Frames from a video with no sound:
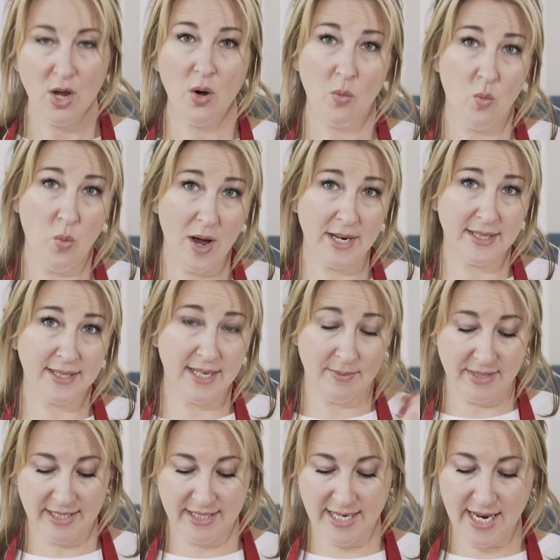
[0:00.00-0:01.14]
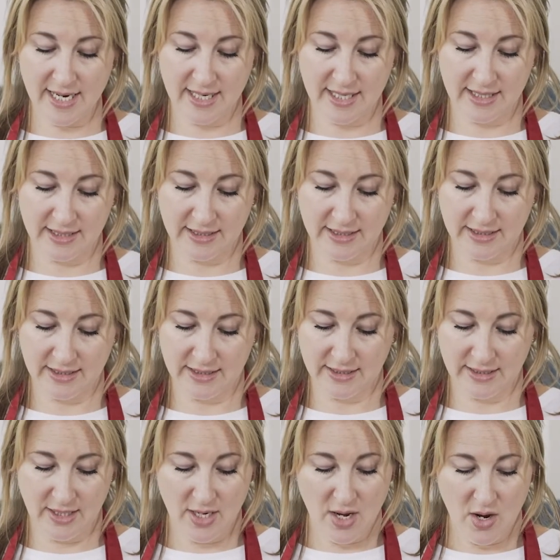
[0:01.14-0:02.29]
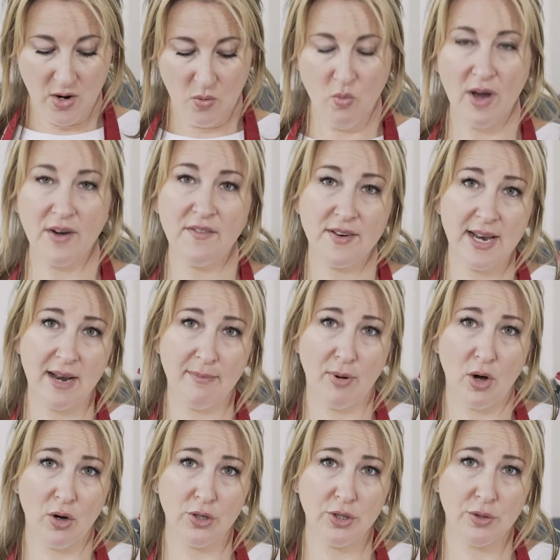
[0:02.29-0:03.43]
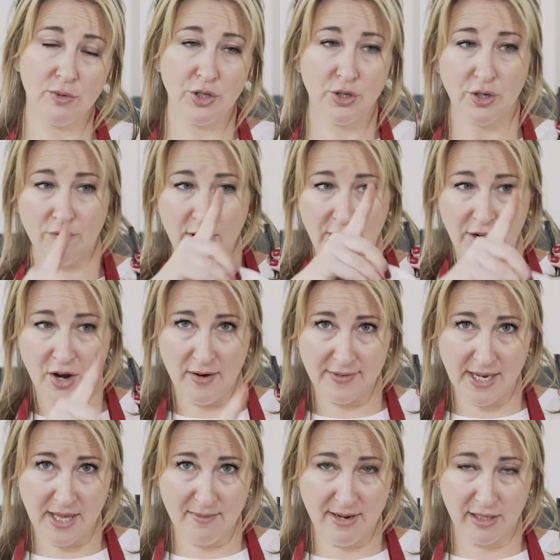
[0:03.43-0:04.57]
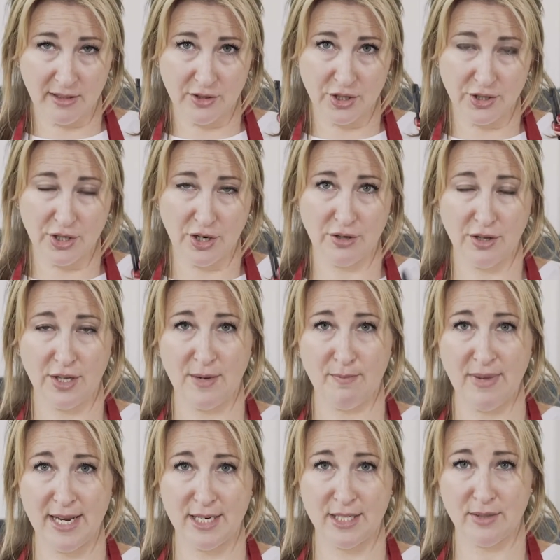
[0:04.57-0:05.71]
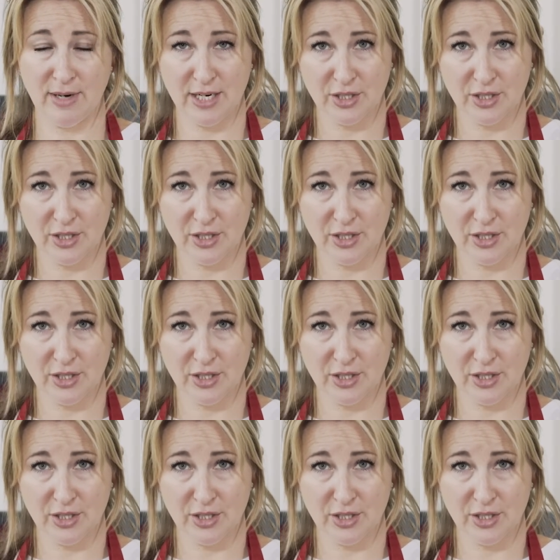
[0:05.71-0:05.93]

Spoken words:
1 cinnamon stick, 1 vanilla pod, which you can run a knife down the middle just so that the beans will